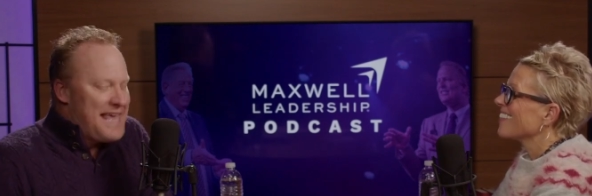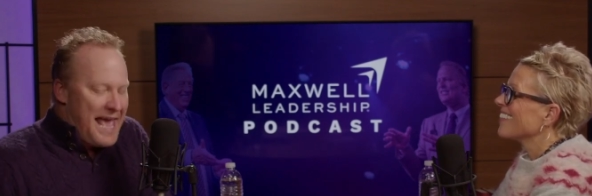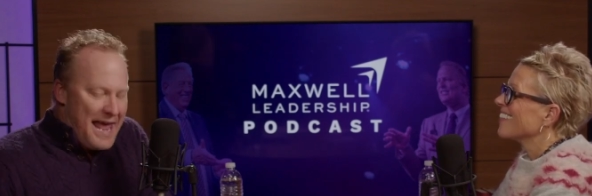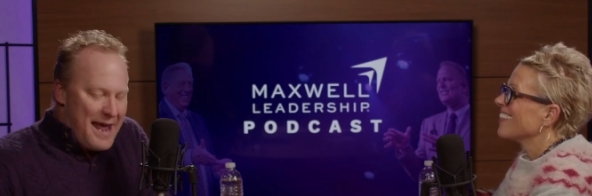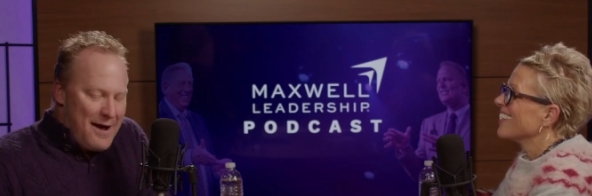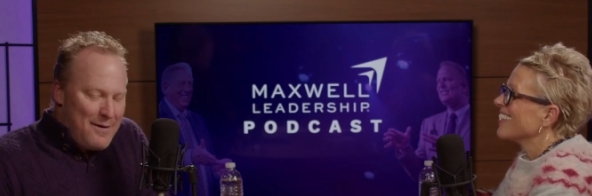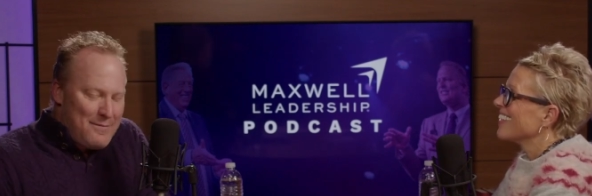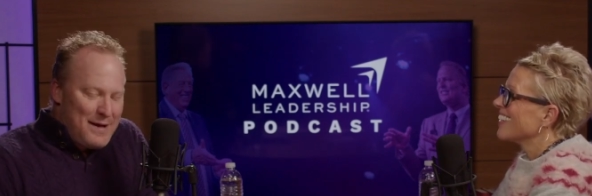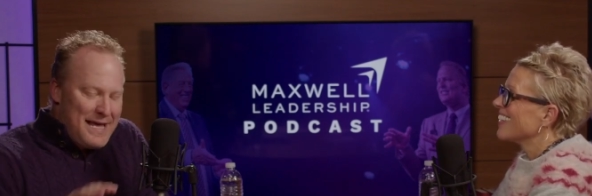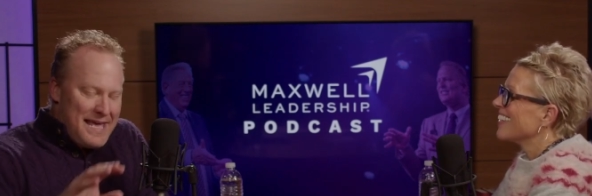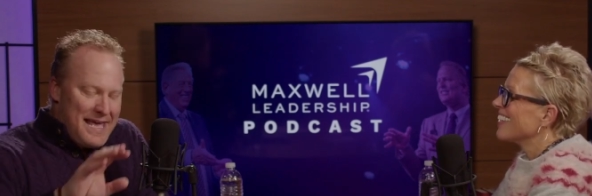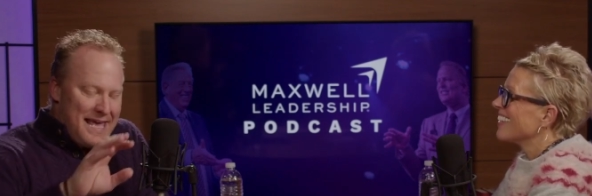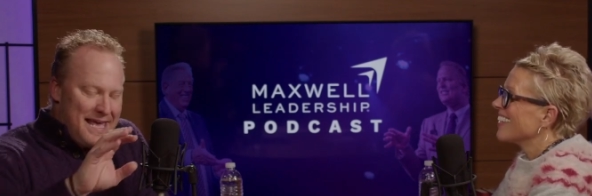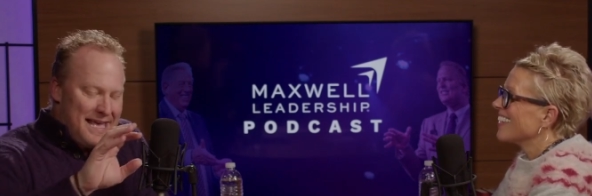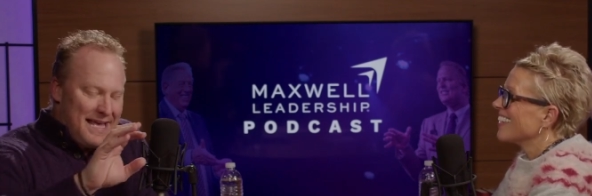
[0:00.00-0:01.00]
Speaker 1: Cam,
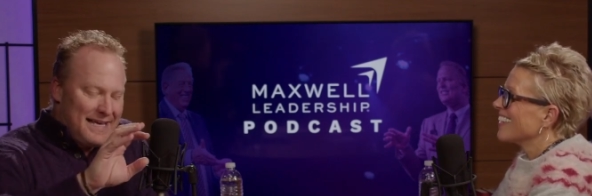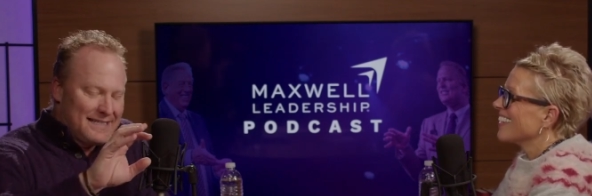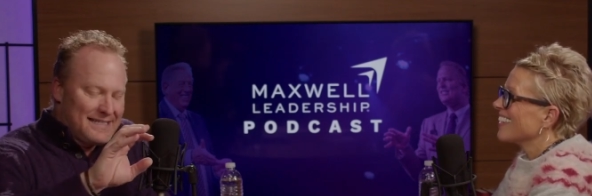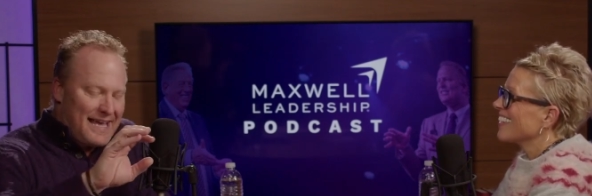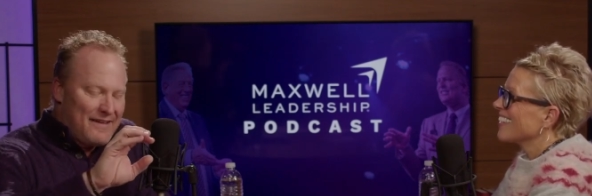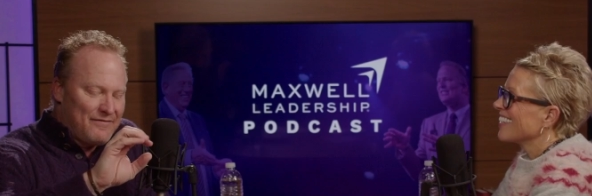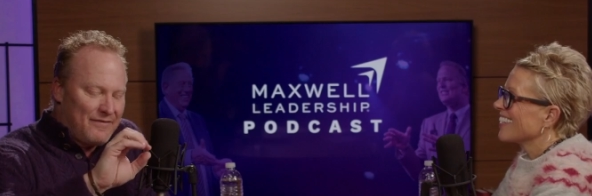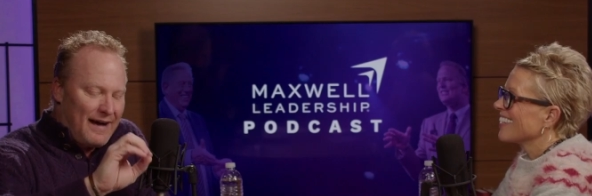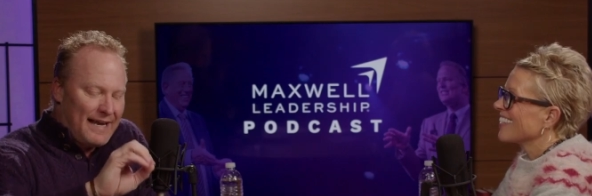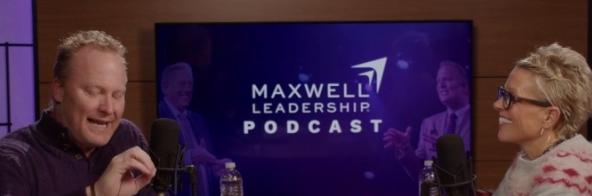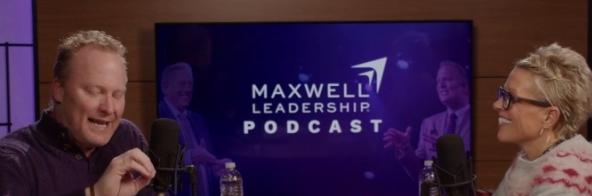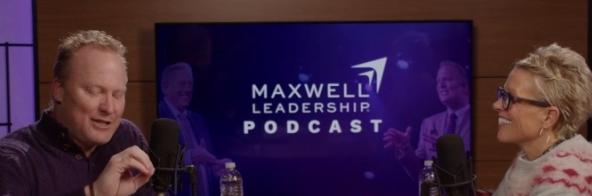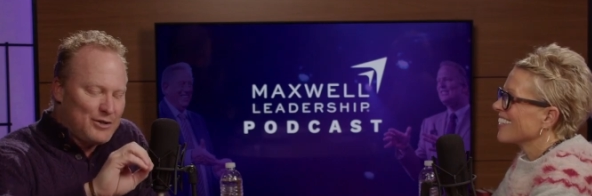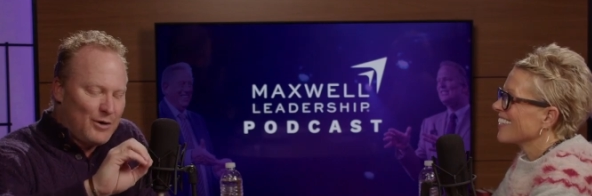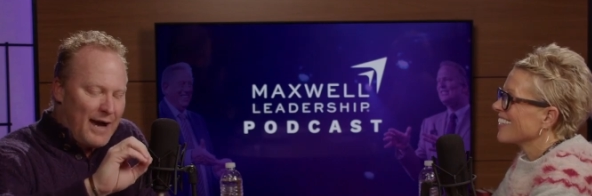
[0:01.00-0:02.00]
he is a
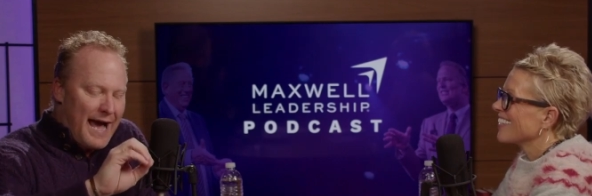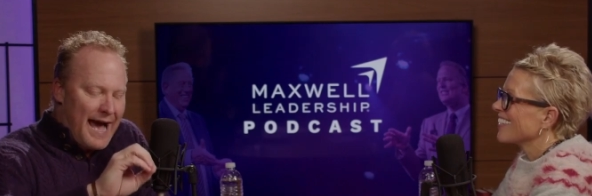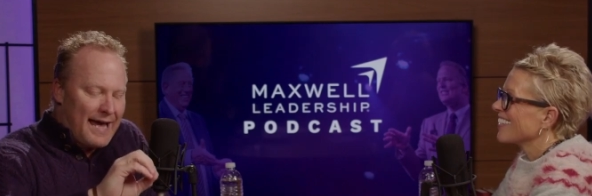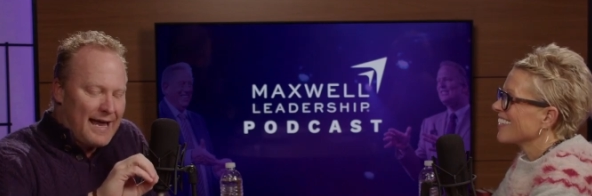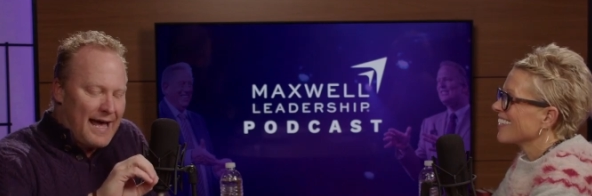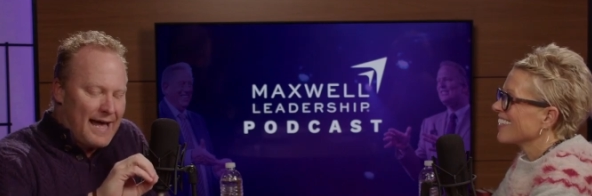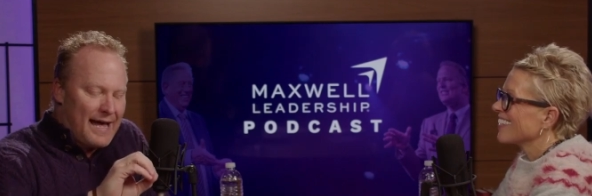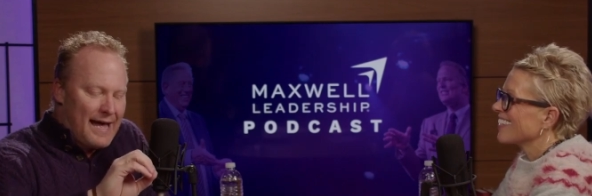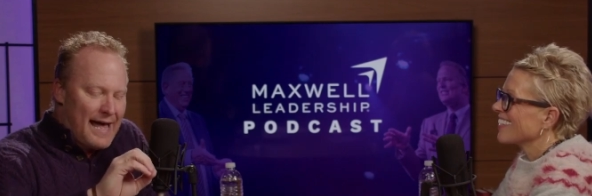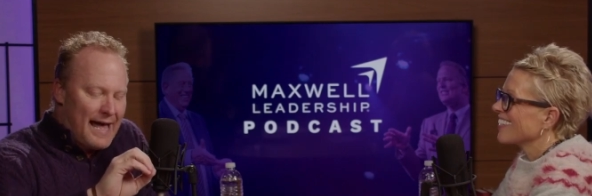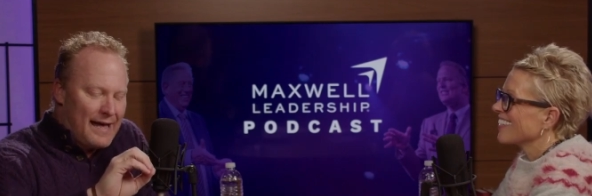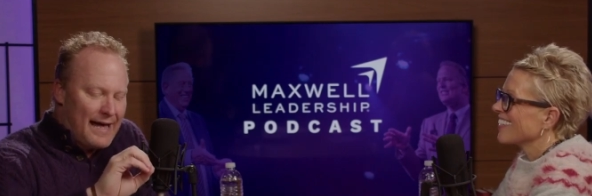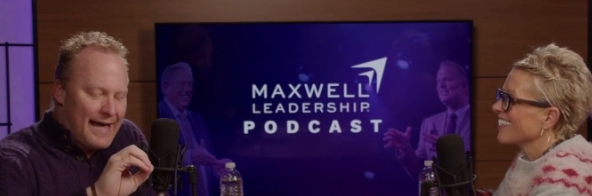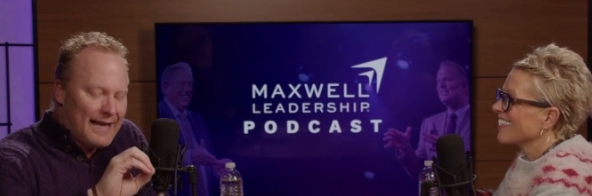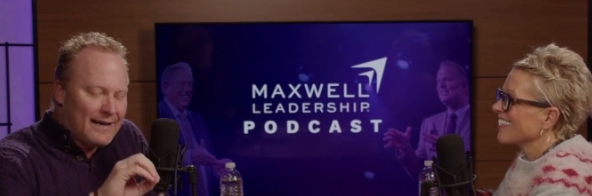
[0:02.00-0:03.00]
financial a- a-
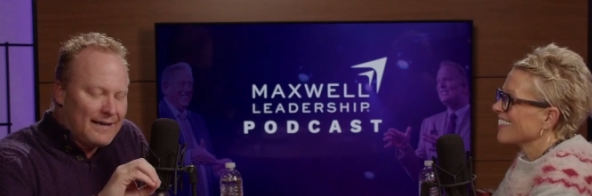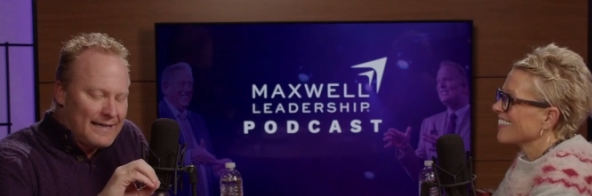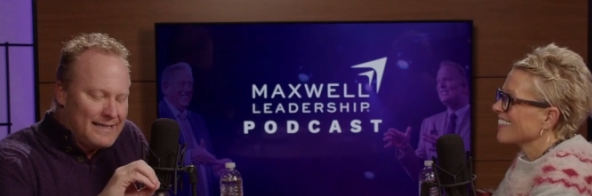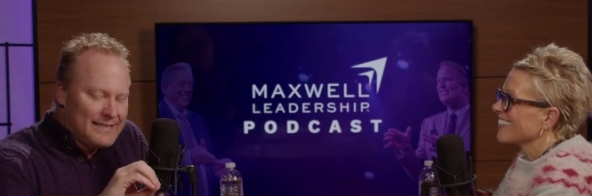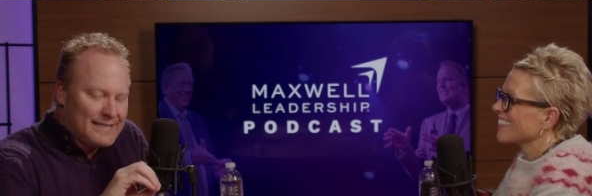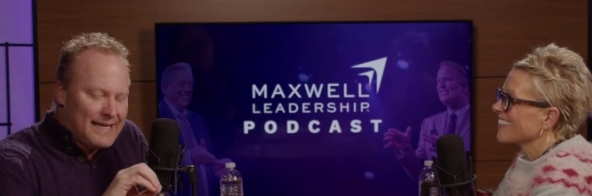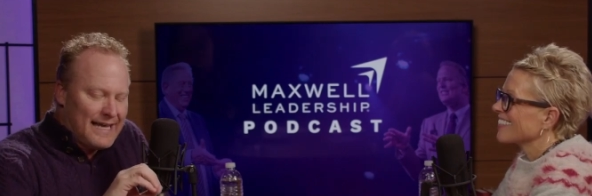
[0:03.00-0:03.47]
analyst,